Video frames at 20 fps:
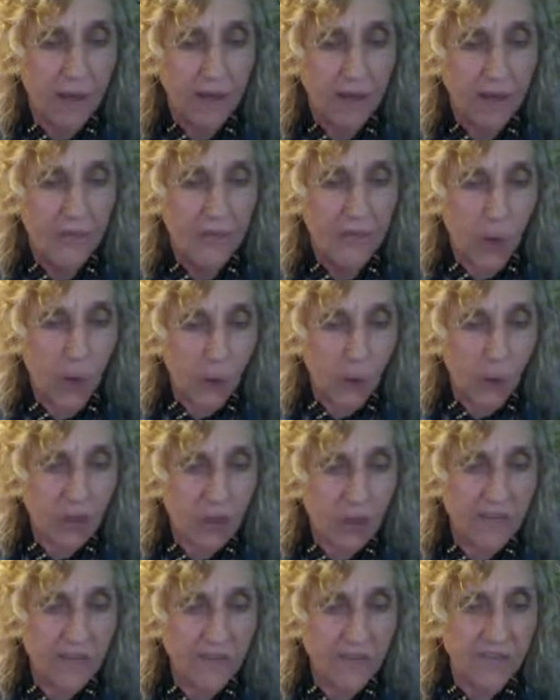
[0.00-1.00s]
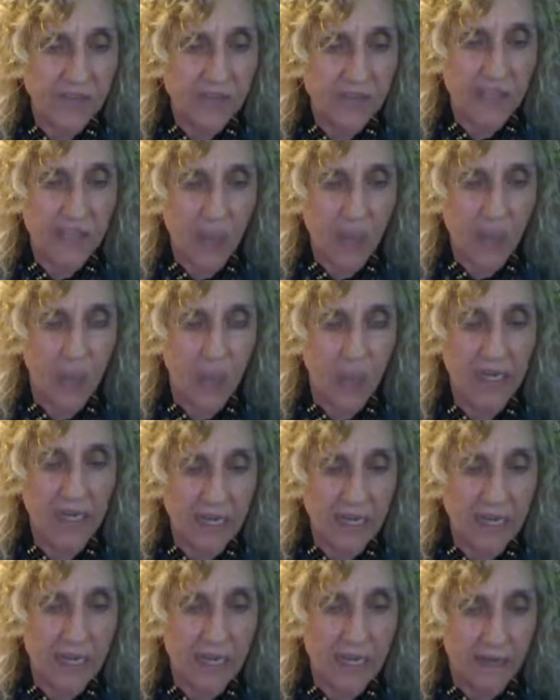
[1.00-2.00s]
that we're convinced that we
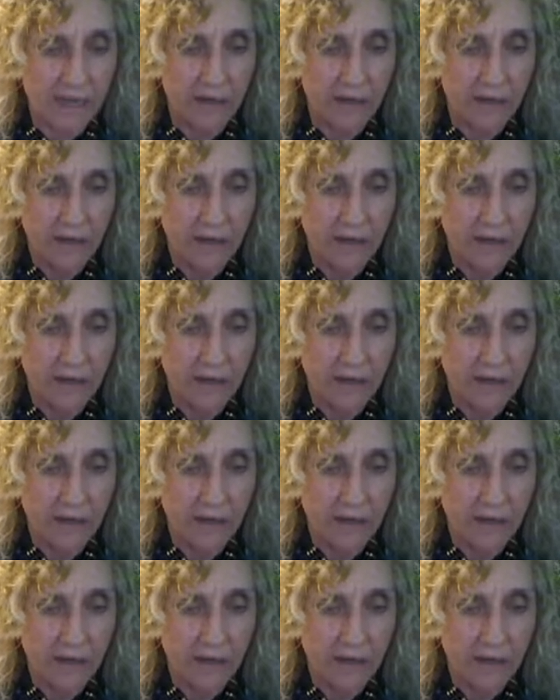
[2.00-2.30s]
need,